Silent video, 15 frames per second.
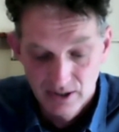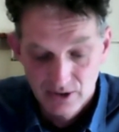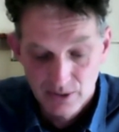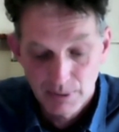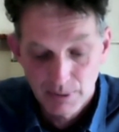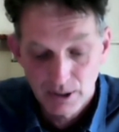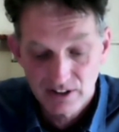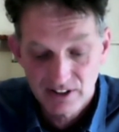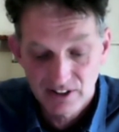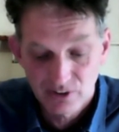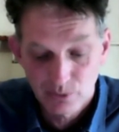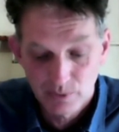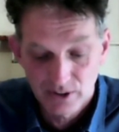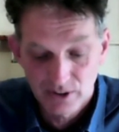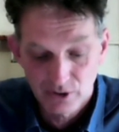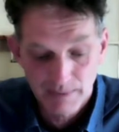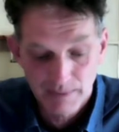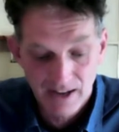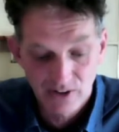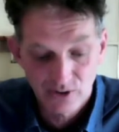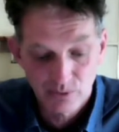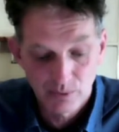The politics we
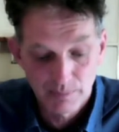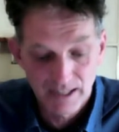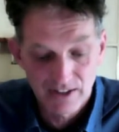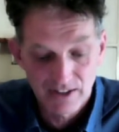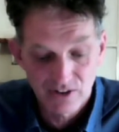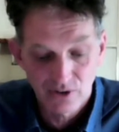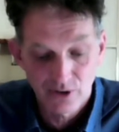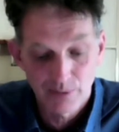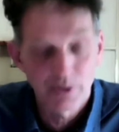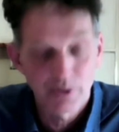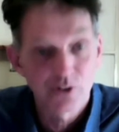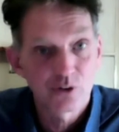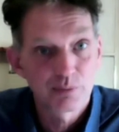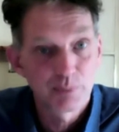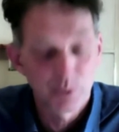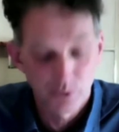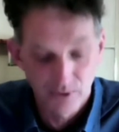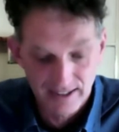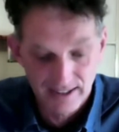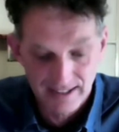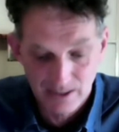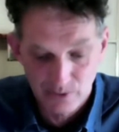espoused were based on the principle
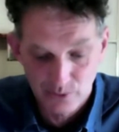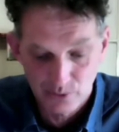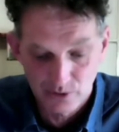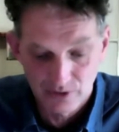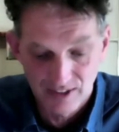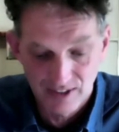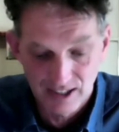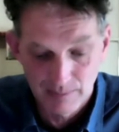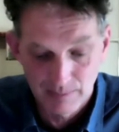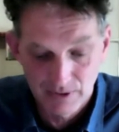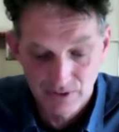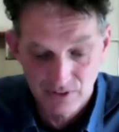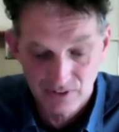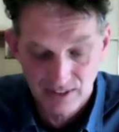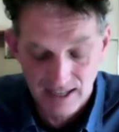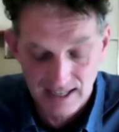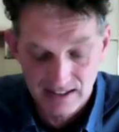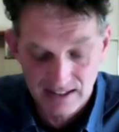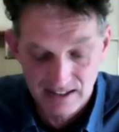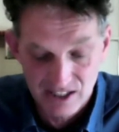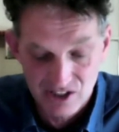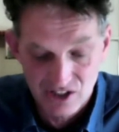that council developments and
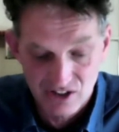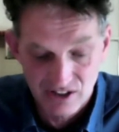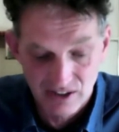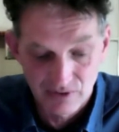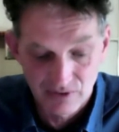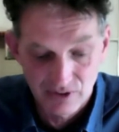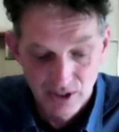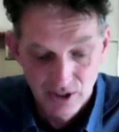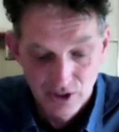initiatives